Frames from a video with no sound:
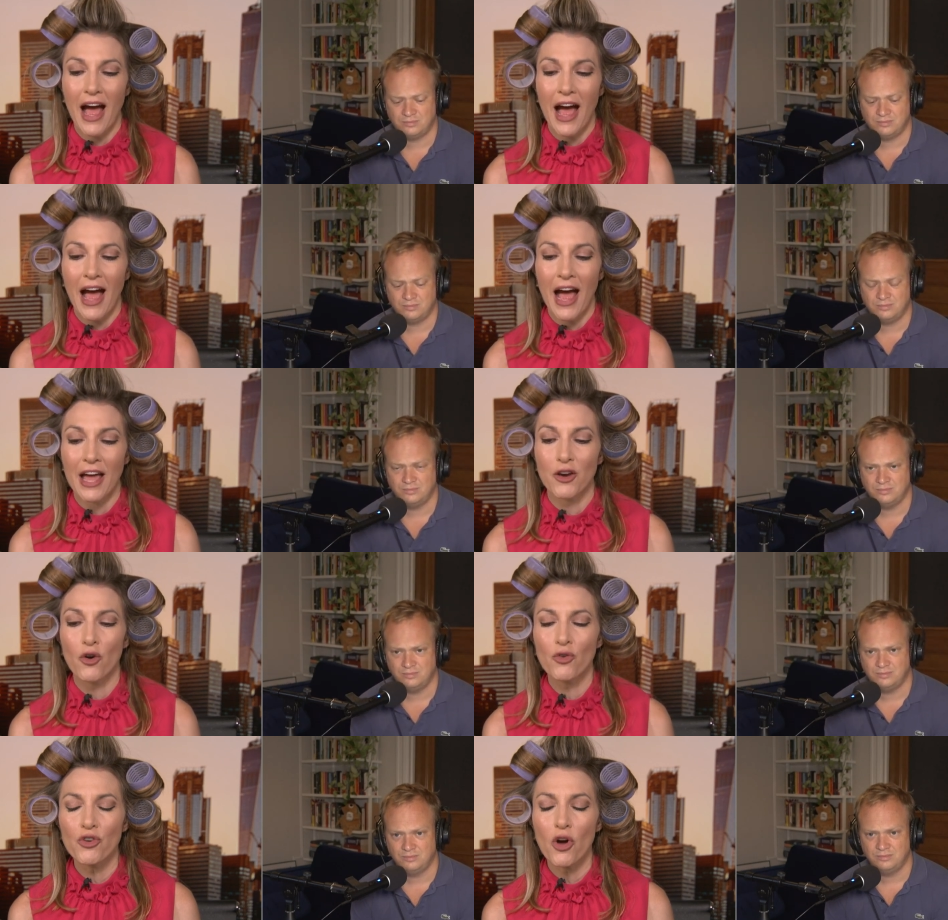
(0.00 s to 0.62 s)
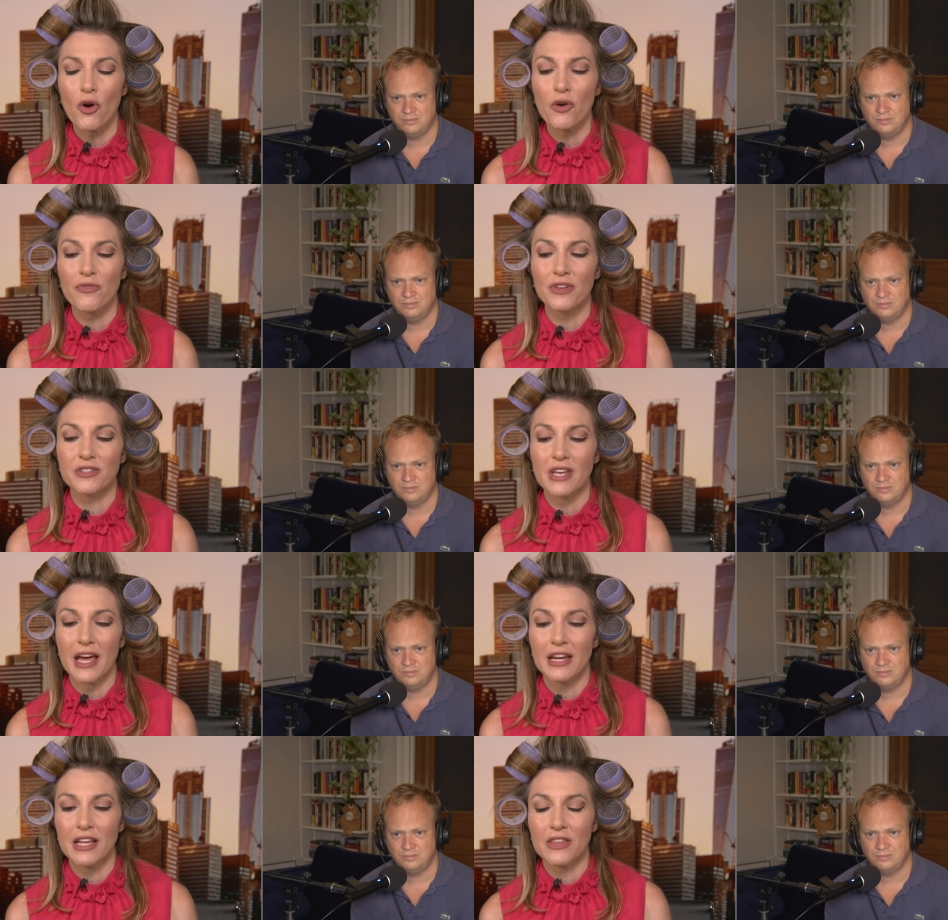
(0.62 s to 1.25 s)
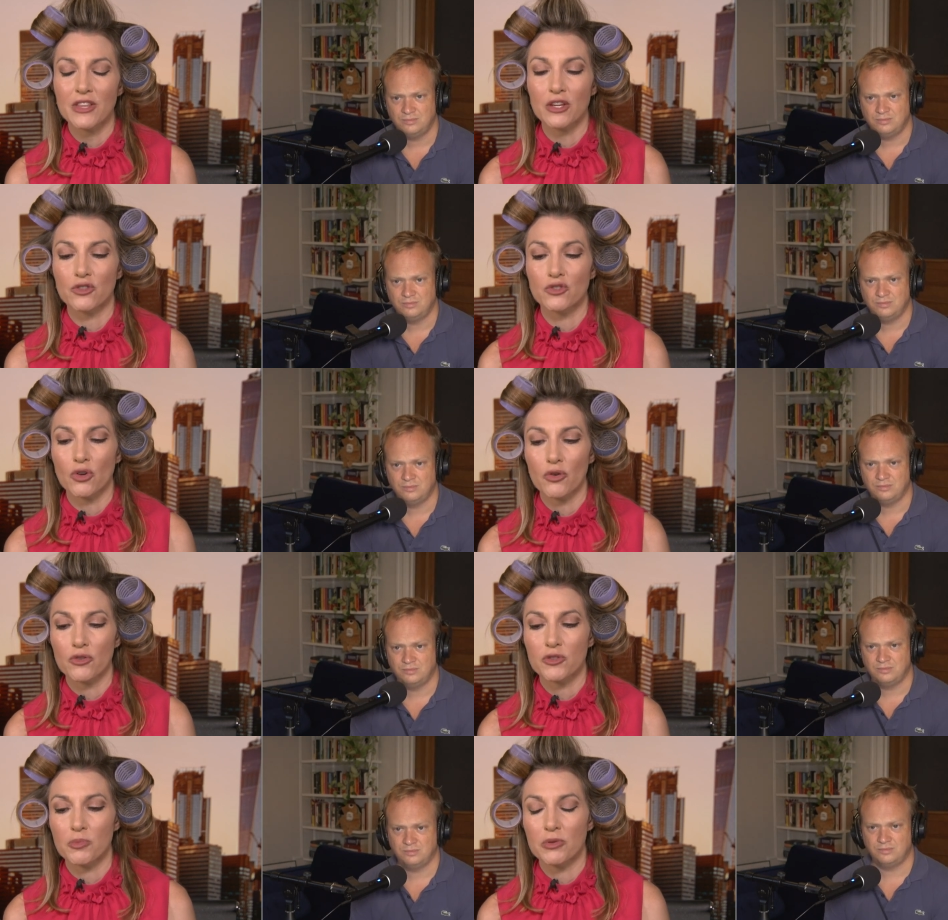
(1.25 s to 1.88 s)
Speaker 1: I don't know if it's anything
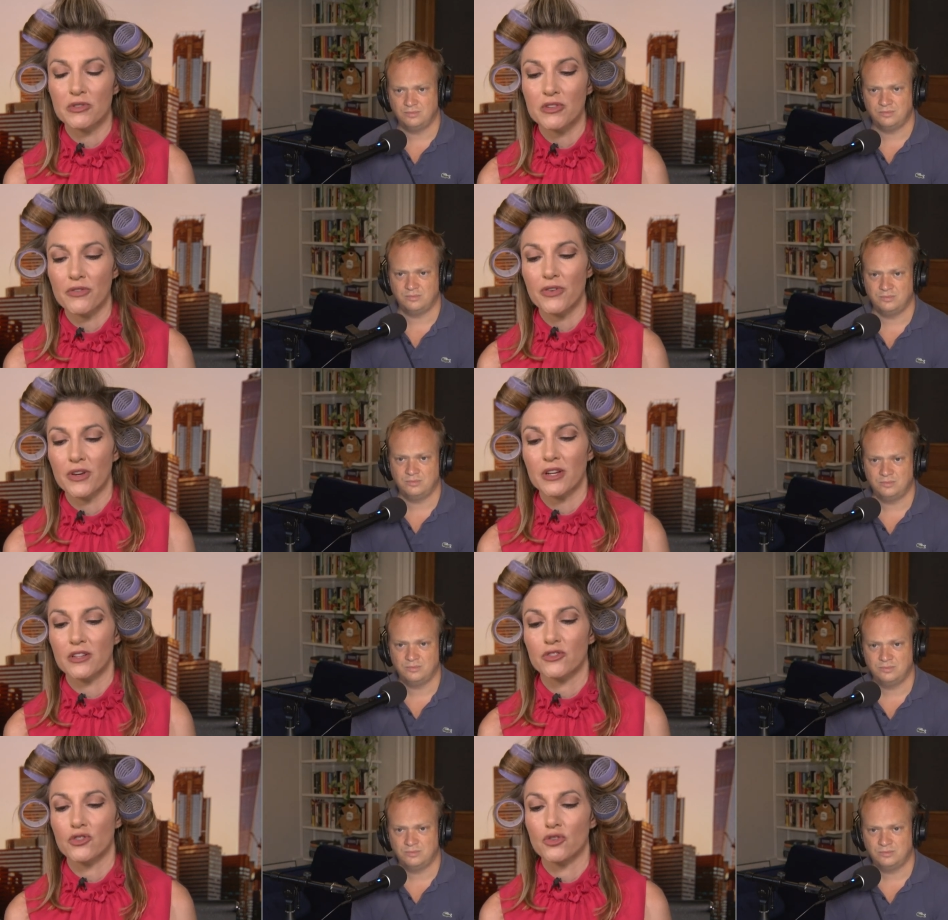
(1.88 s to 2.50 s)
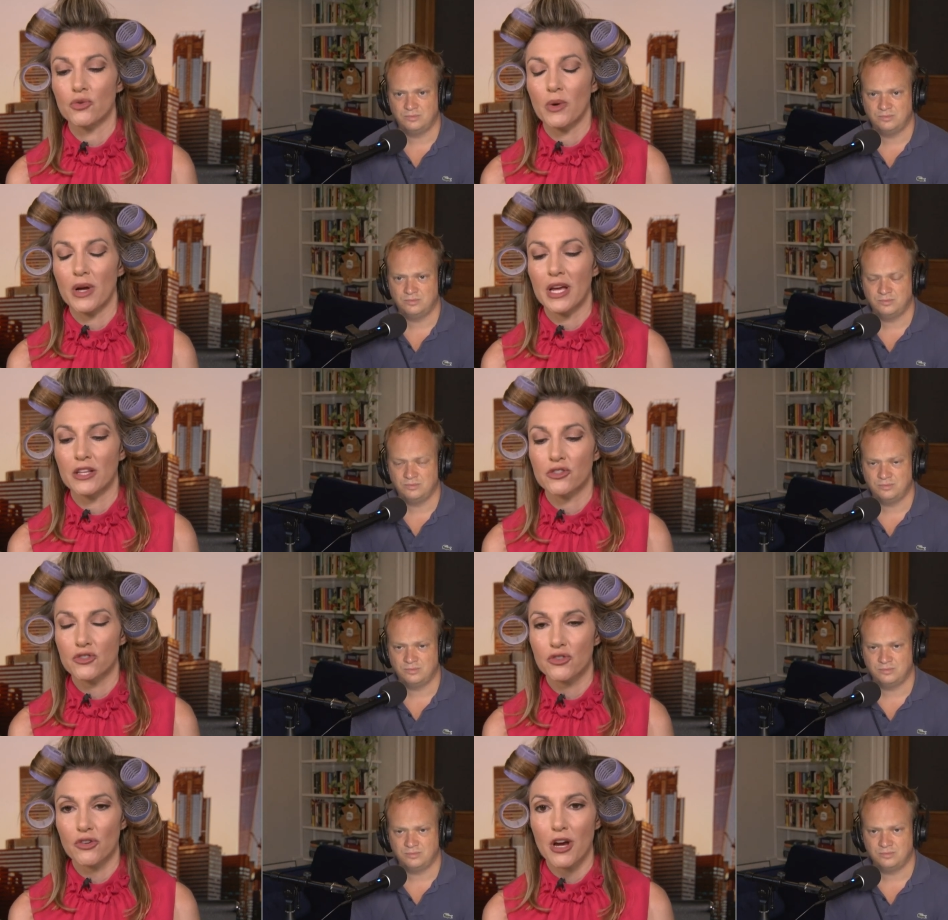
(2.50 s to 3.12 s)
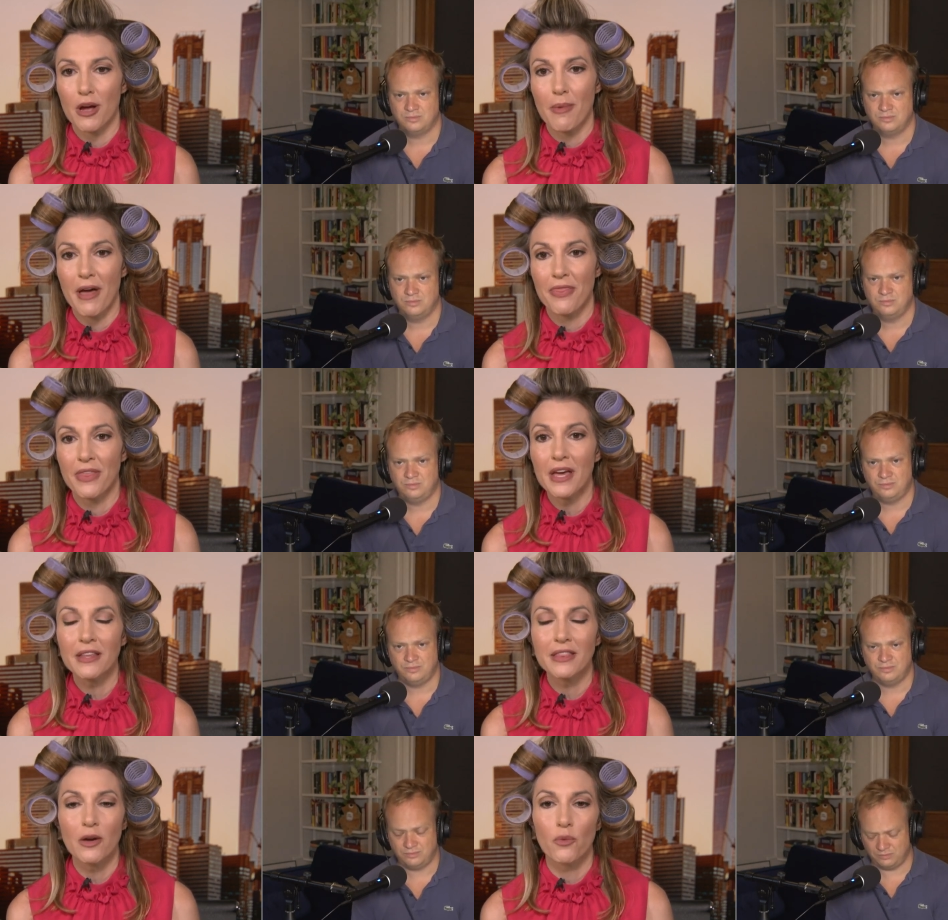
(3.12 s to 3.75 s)
so specific to Instagram. I
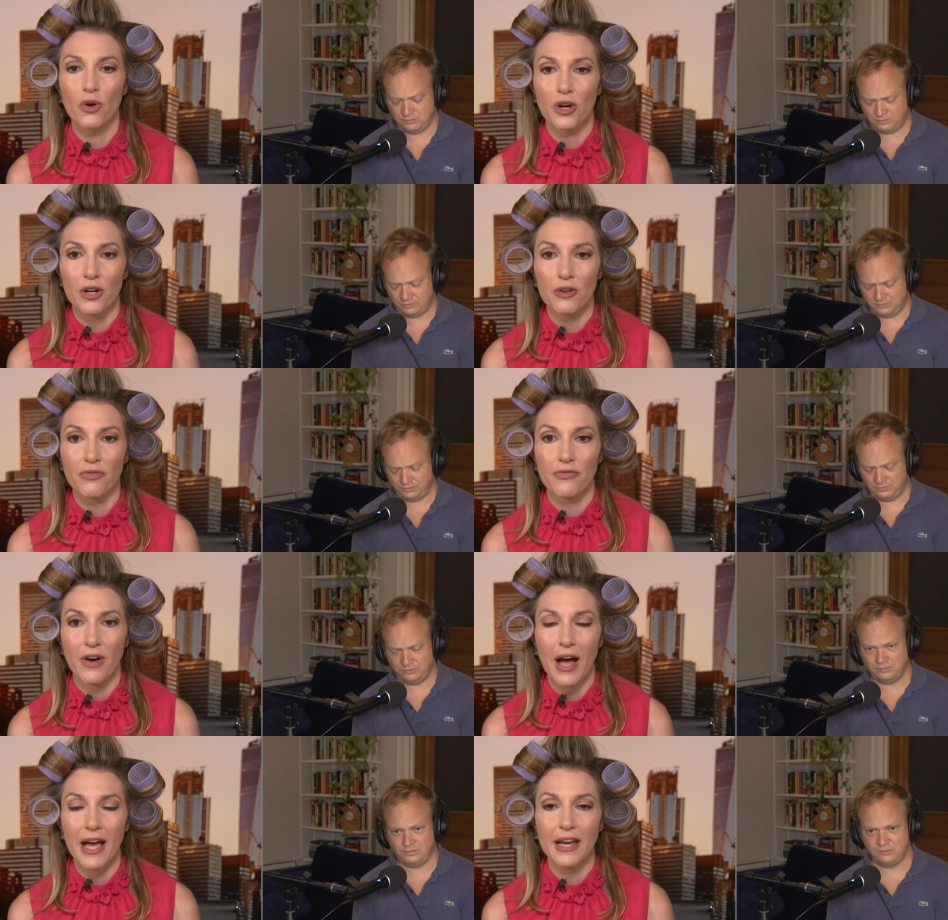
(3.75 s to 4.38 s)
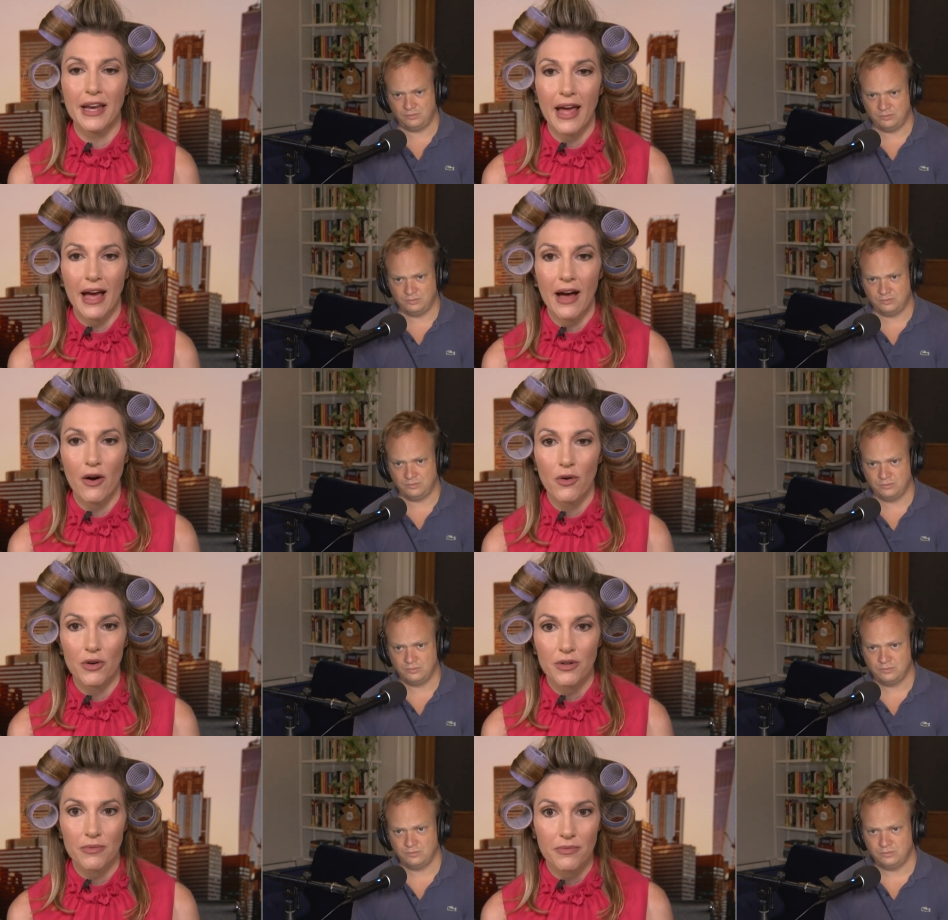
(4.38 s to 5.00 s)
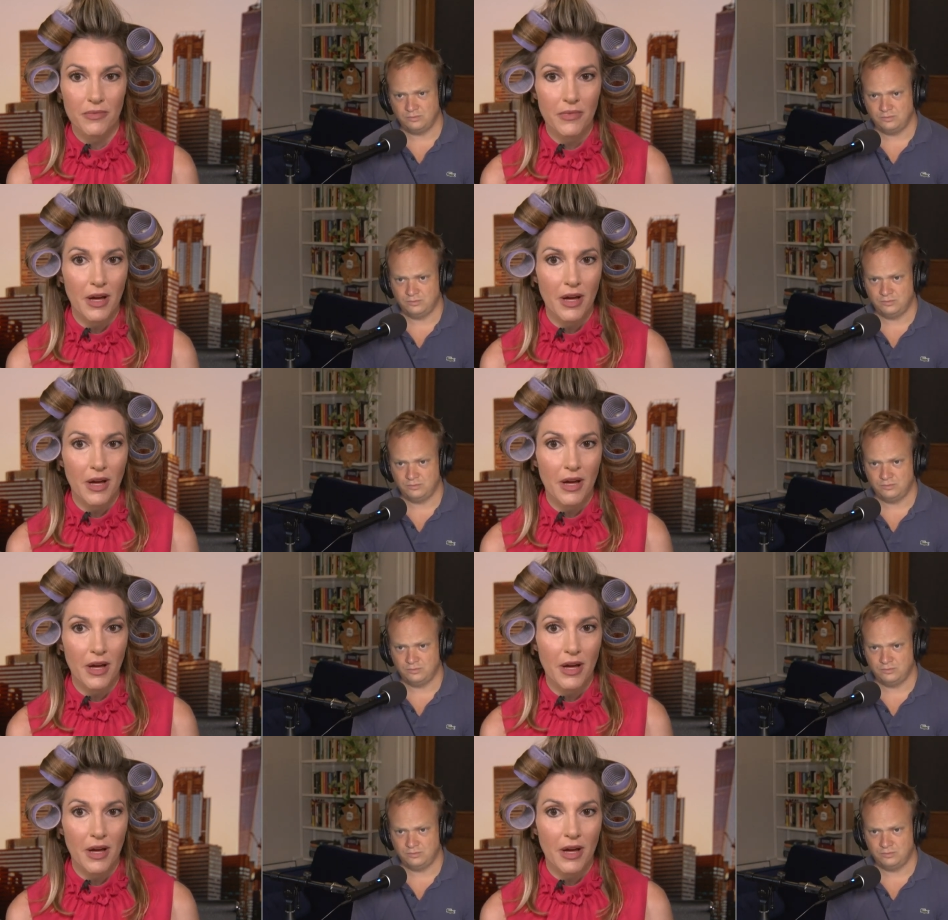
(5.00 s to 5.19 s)
think that we're going to find out.